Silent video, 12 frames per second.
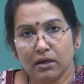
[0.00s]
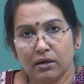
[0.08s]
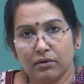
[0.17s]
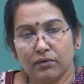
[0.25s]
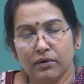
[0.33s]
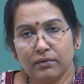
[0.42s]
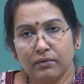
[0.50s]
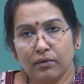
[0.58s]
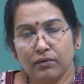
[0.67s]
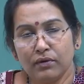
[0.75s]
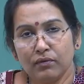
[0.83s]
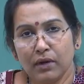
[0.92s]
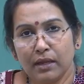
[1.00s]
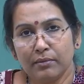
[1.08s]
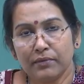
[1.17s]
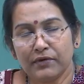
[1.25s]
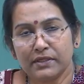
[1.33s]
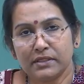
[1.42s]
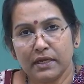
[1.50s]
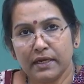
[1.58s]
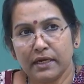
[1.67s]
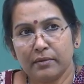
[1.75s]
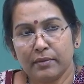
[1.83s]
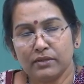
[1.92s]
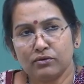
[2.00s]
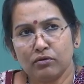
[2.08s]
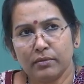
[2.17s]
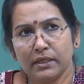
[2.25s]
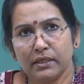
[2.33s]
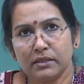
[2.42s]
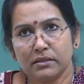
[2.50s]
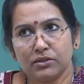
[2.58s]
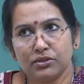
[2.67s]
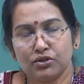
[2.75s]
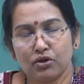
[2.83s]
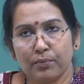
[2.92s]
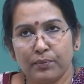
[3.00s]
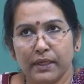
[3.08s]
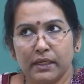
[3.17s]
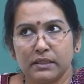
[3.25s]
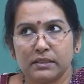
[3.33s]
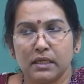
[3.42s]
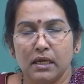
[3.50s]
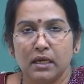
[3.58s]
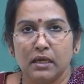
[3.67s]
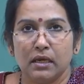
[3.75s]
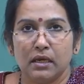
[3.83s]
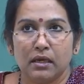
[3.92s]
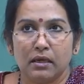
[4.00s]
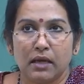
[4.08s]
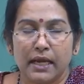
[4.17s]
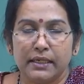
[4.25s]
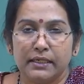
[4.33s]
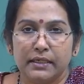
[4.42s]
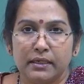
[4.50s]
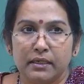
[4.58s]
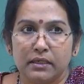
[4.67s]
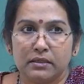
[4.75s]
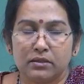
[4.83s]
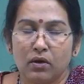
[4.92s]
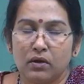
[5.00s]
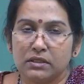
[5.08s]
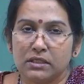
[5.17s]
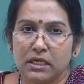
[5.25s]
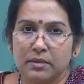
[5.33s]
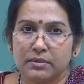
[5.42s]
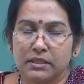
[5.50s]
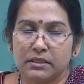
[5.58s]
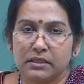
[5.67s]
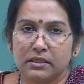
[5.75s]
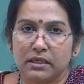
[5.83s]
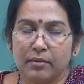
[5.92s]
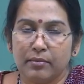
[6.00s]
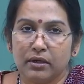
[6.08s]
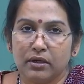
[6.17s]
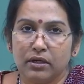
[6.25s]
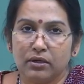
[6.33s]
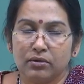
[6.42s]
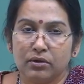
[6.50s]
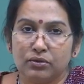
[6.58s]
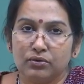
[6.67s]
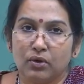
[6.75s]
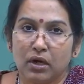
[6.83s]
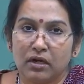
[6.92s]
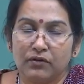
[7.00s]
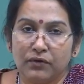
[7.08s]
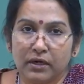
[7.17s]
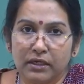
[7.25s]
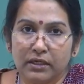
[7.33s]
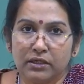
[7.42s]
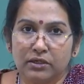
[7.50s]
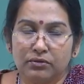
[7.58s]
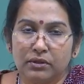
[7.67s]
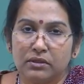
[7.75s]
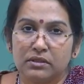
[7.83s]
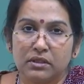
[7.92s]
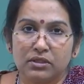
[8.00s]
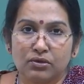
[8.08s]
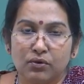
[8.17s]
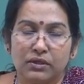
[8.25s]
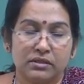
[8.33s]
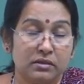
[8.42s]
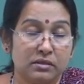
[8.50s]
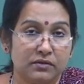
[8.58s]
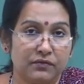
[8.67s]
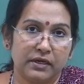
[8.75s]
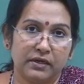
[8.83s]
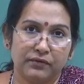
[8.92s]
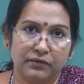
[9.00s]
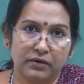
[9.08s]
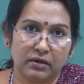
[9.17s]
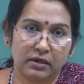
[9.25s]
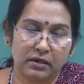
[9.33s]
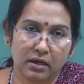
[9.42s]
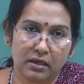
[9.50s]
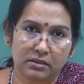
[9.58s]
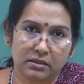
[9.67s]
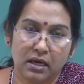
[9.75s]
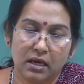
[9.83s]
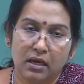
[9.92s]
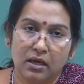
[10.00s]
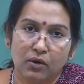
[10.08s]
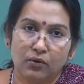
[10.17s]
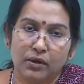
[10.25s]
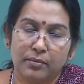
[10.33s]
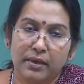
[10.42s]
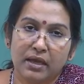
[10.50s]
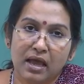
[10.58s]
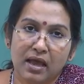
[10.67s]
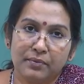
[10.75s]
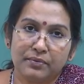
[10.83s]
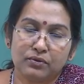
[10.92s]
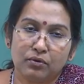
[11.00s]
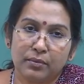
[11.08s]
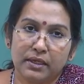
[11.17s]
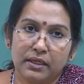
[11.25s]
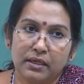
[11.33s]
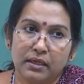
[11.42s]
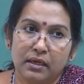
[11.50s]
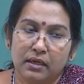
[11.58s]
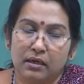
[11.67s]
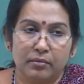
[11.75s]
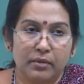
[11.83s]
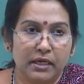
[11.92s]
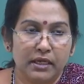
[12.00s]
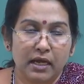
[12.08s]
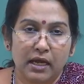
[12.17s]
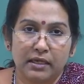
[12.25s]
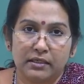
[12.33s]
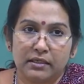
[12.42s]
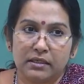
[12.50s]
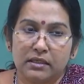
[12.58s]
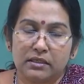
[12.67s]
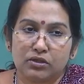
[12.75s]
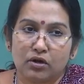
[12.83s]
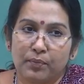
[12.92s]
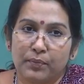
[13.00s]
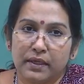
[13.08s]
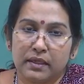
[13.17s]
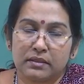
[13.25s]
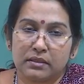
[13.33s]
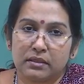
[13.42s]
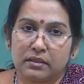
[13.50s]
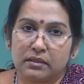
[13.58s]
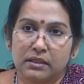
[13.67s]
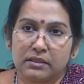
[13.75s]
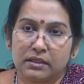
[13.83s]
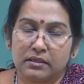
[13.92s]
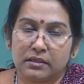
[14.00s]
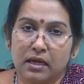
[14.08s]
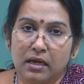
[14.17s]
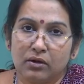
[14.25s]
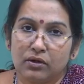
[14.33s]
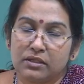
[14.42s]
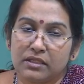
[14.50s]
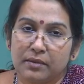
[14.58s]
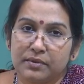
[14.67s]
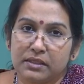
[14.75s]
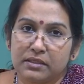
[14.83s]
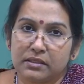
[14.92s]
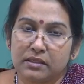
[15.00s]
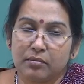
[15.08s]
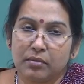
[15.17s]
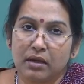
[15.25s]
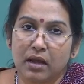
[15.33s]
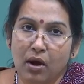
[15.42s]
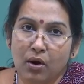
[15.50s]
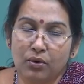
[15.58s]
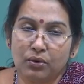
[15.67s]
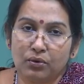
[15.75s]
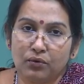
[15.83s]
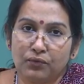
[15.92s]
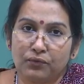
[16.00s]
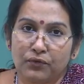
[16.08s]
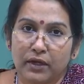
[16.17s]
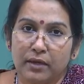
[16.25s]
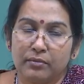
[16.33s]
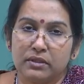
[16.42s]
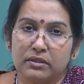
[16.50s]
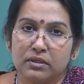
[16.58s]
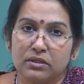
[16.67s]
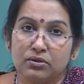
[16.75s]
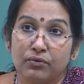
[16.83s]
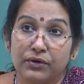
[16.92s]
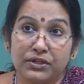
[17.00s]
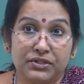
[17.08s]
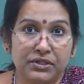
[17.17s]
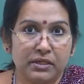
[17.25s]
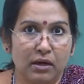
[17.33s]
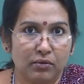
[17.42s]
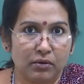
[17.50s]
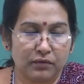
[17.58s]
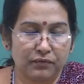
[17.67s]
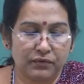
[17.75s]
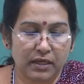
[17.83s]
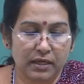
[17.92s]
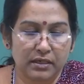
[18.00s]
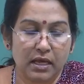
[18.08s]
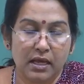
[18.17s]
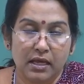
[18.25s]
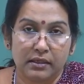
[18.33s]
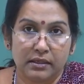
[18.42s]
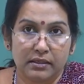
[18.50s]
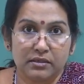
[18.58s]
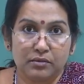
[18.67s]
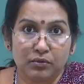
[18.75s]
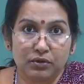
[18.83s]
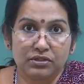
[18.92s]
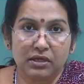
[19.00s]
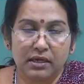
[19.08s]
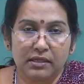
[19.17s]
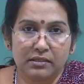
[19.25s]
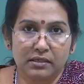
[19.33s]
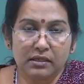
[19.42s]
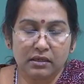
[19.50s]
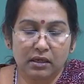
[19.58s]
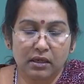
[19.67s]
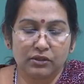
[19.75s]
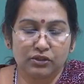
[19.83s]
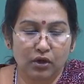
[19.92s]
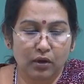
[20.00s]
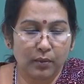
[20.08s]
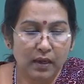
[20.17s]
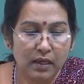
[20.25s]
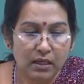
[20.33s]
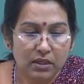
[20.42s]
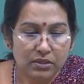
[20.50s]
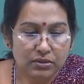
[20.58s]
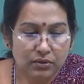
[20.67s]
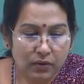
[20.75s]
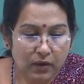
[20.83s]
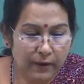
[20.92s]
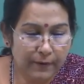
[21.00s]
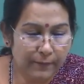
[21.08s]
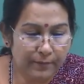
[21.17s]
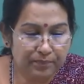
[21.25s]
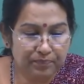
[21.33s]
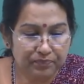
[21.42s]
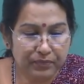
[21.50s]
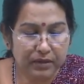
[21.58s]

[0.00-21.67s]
overwhelmed, fascinated by so many research topics, ideas, concepts, etc., but to convert it into a research question is a difficult task. We may have so many burning ideas, topics, etc., concepts, etc., but how to frame research question out of that is the most challenging job. So,